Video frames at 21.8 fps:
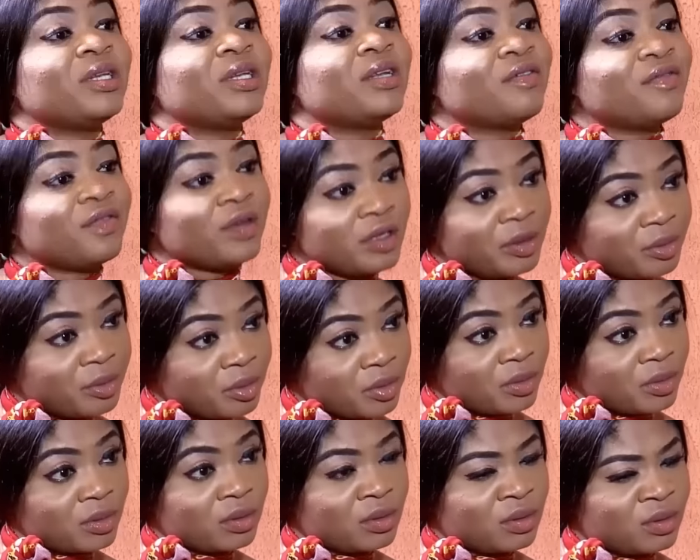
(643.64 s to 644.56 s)
been
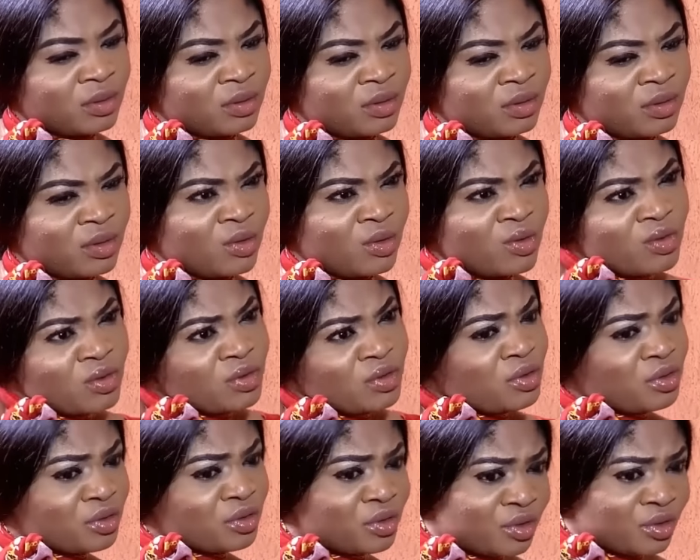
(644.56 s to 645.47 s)
available. Who
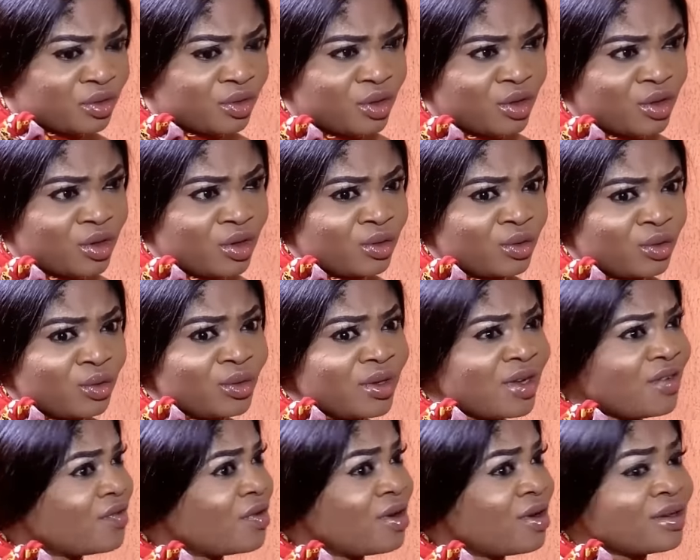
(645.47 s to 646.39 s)
knows? Would
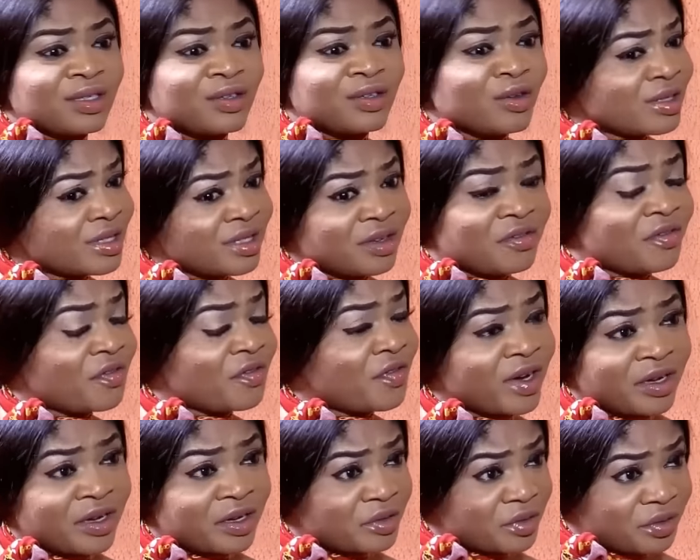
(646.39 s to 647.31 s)
have gotten yourself
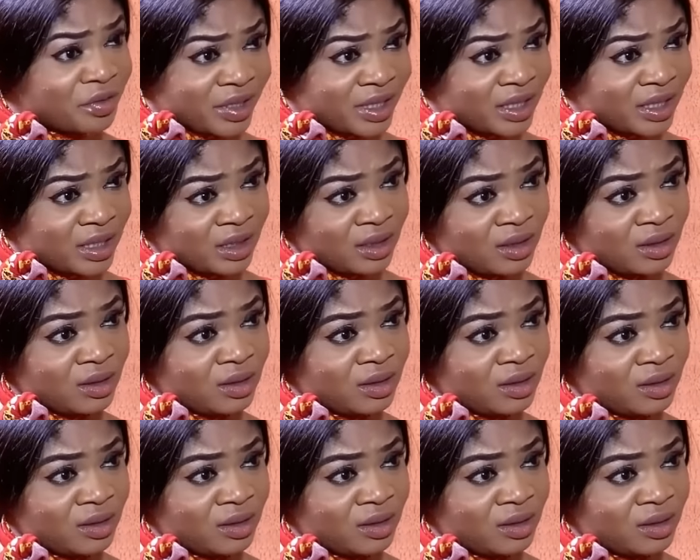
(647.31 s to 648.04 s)
fired already.